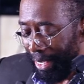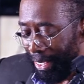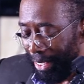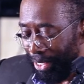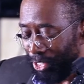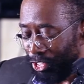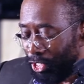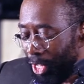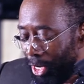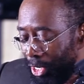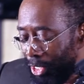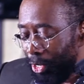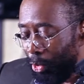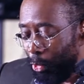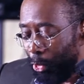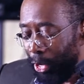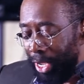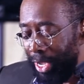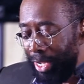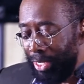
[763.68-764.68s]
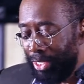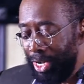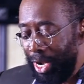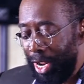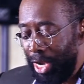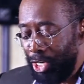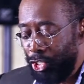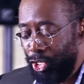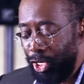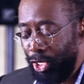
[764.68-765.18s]
Study the way
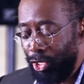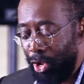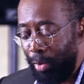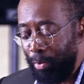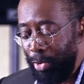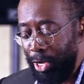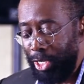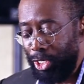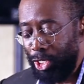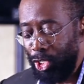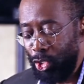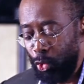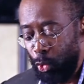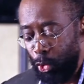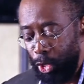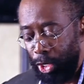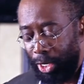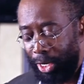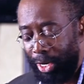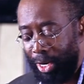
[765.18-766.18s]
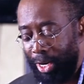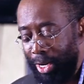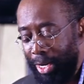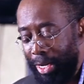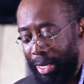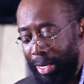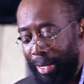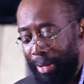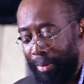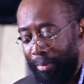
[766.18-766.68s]
international communities work.
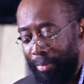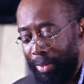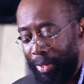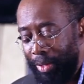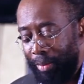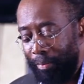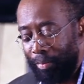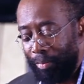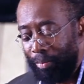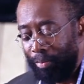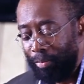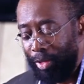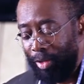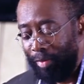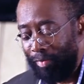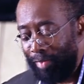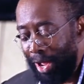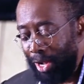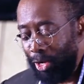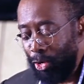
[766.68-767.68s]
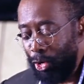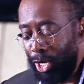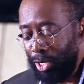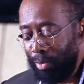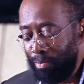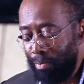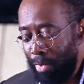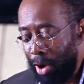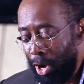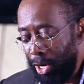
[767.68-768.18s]

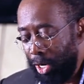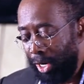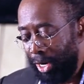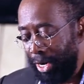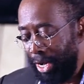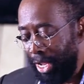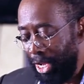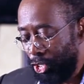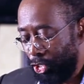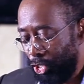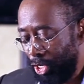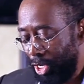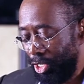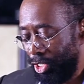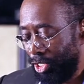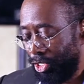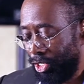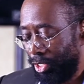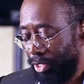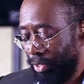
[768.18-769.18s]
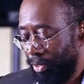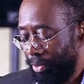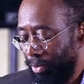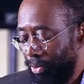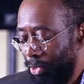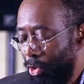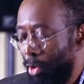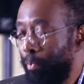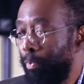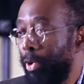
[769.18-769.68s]
Evaluate model nations
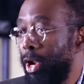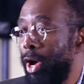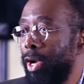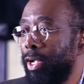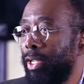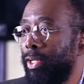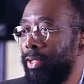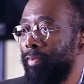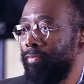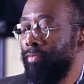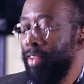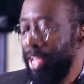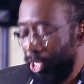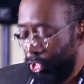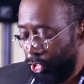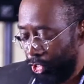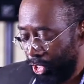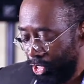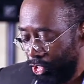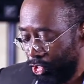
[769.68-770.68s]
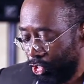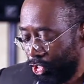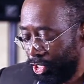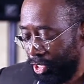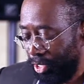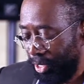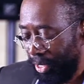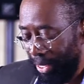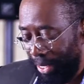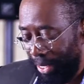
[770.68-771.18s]
or bloc nations.